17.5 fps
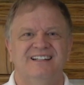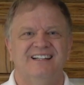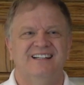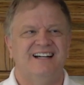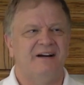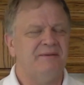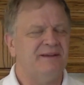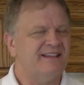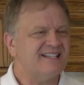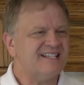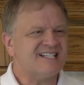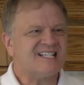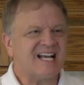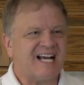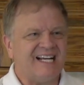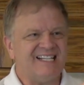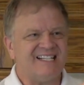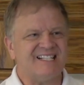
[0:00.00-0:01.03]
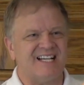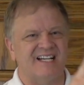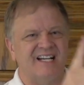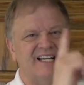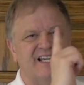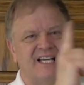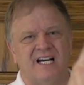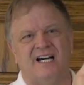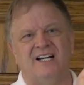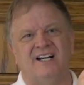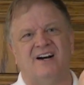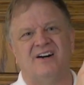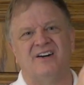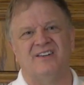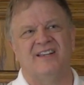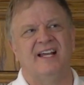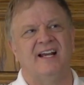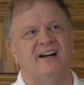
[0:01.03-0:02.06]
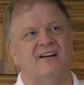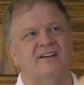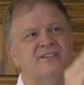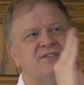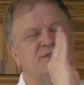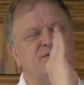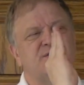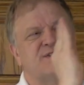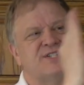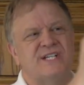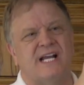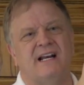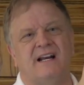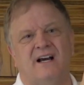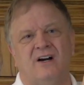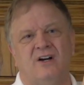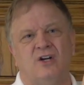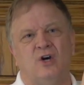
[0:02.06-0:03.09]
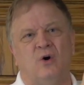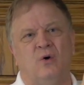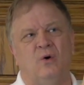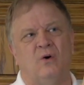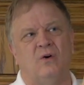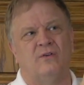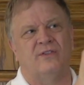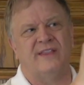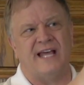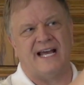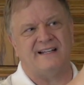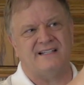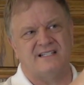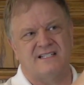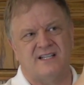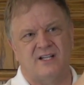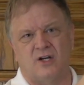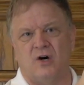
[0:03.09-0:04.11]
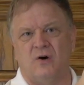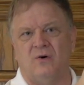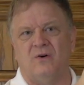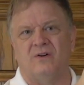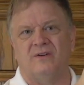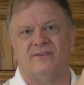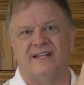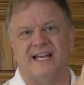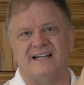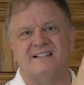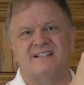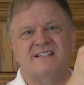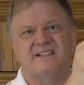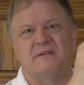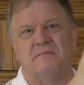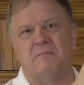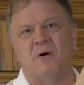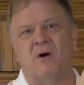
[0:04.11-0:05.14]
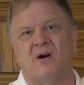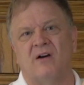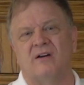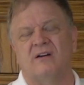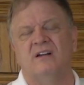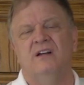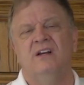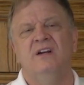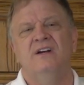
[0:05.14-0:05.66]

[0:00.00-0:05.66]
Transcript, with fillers: I mean, the sights on a gun are there to set a goal. That's the goal. That's the mark.